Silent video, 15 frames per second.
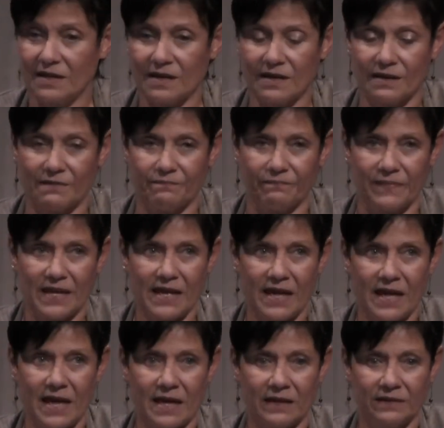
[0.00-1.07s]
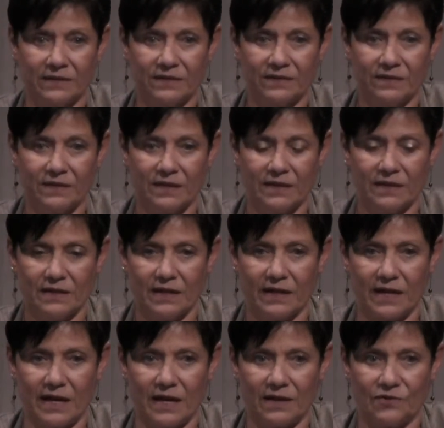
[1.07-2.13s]
And
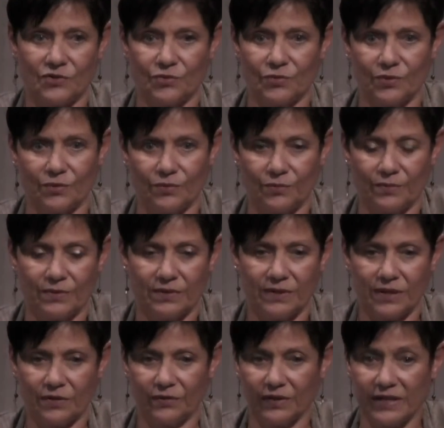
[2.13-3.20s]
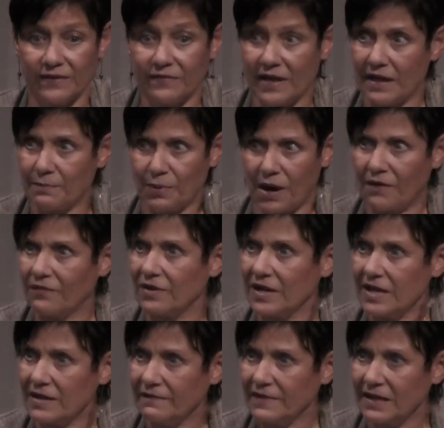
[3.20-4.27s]
to alleviate
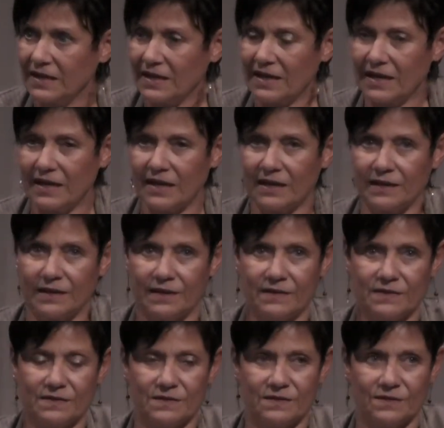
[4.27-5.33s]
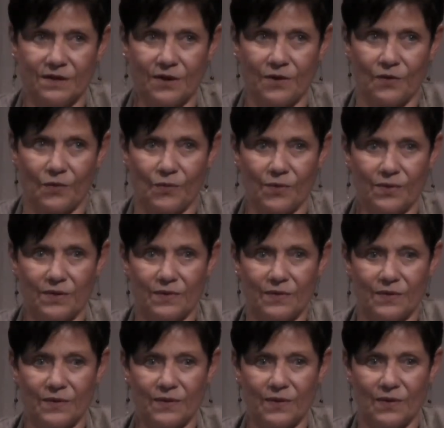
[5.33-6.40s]
poverty. And so
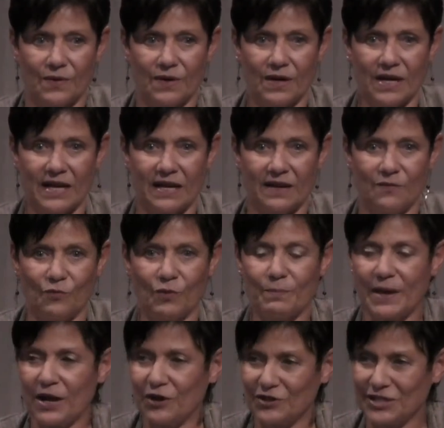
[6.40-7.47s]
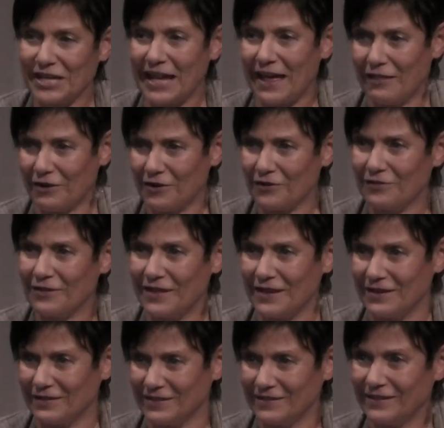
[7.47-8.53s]
we're better together
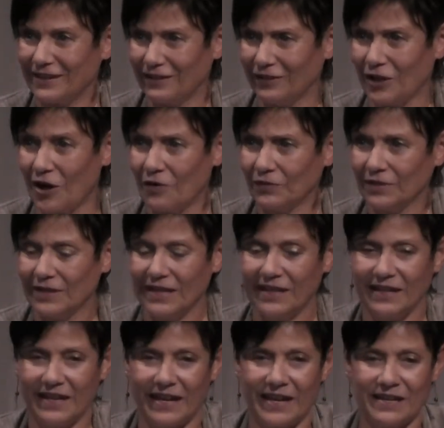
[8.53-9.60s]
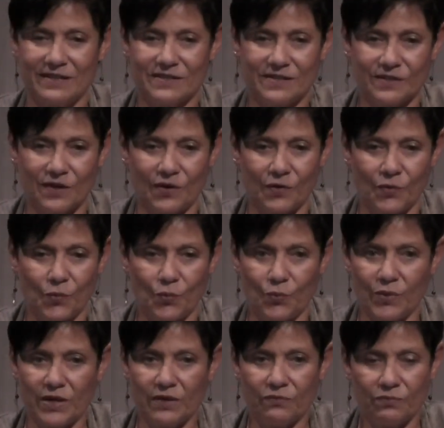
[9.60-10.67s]
than alone. And so
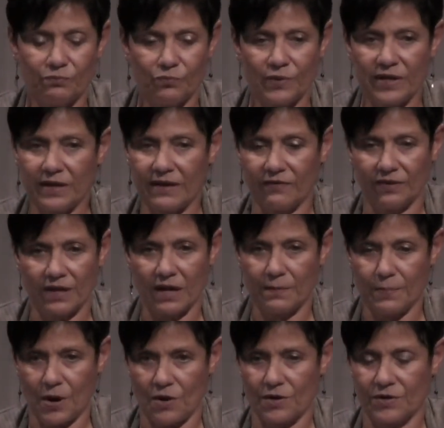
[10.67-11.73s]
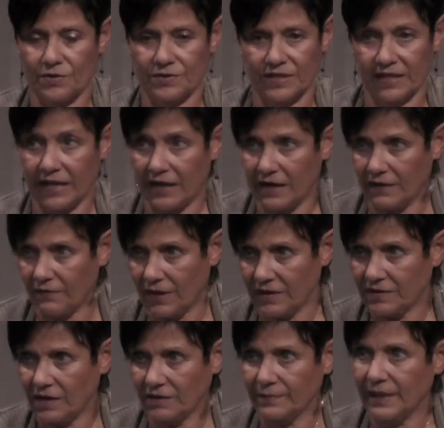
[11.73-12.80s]
we have a lot of partners. Again, I
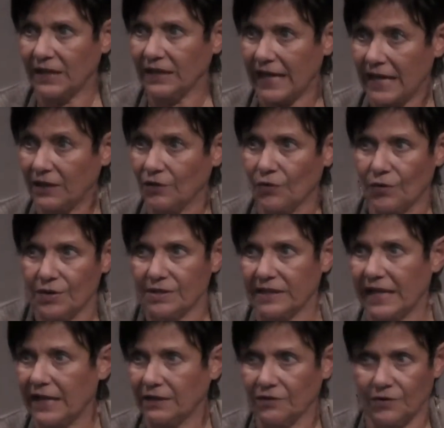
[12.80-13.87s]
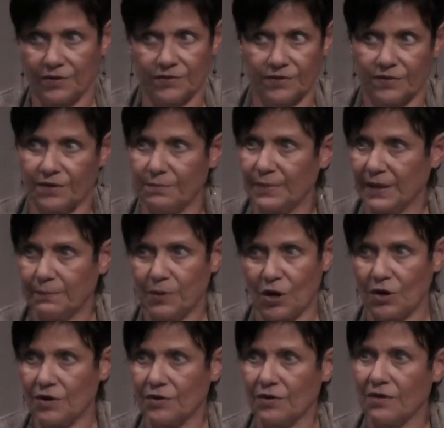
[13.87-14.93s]
talked about landlords. Landlords are a big
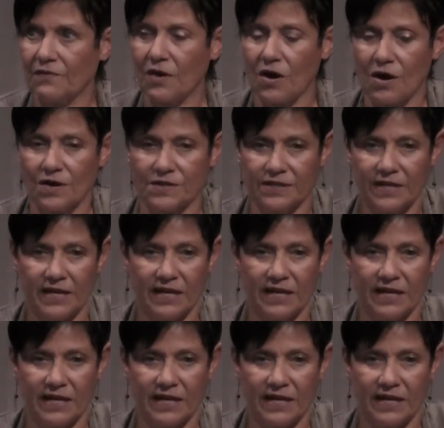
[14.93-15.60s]
partner of ours.